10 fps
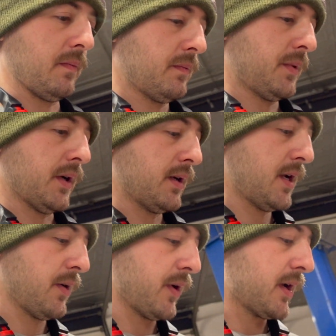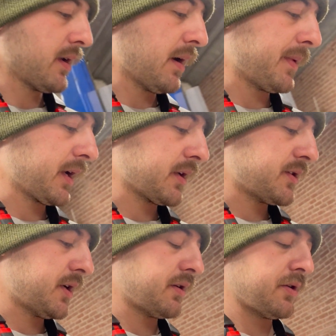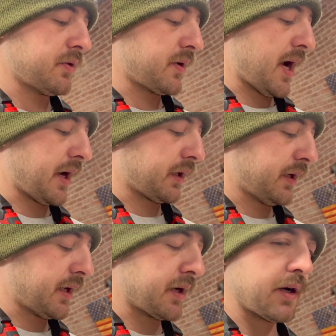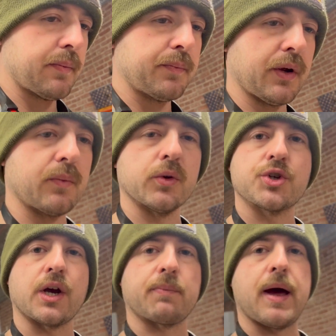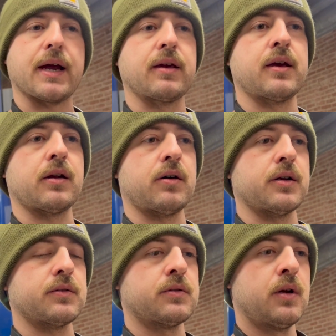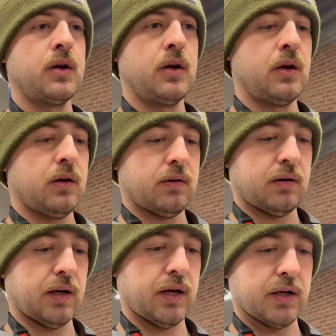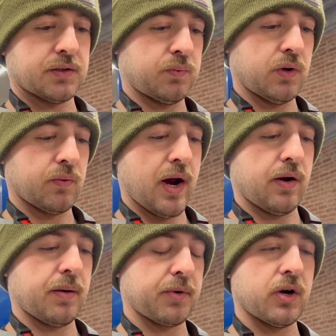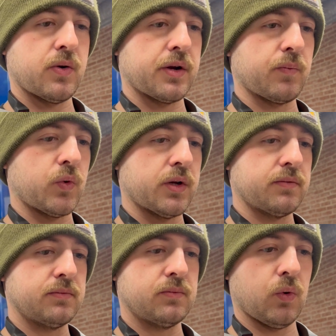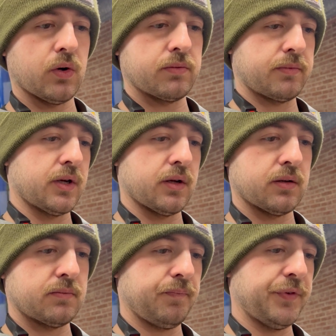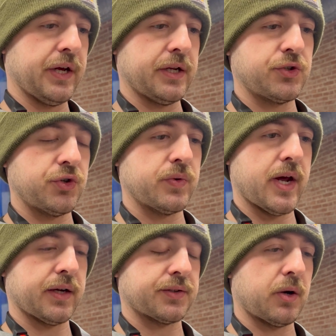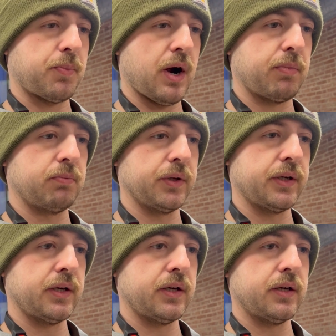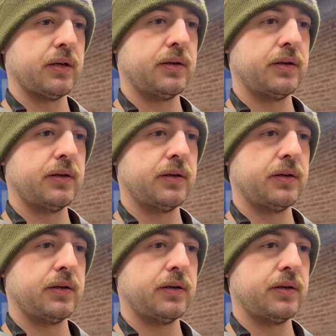But anyway, I'm going to continue kind of cleaning up, and we'll check back in on, I guess, what route I'm going and what we're going to get into next. I'll probably,